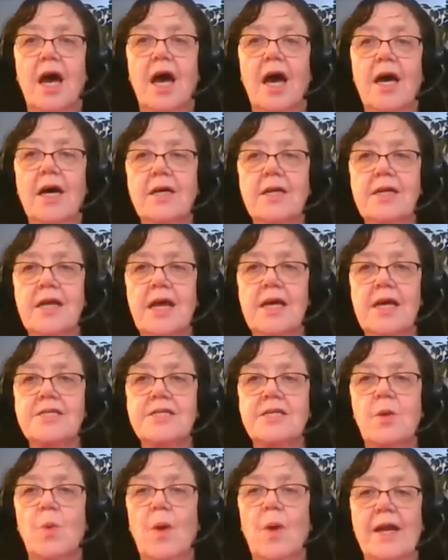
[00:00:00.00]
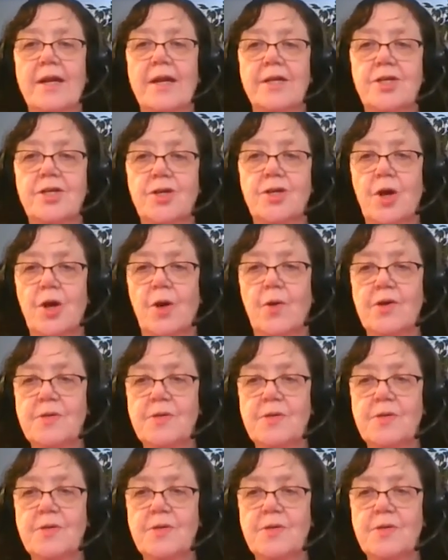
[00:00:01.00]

The SD-WAN, as you know,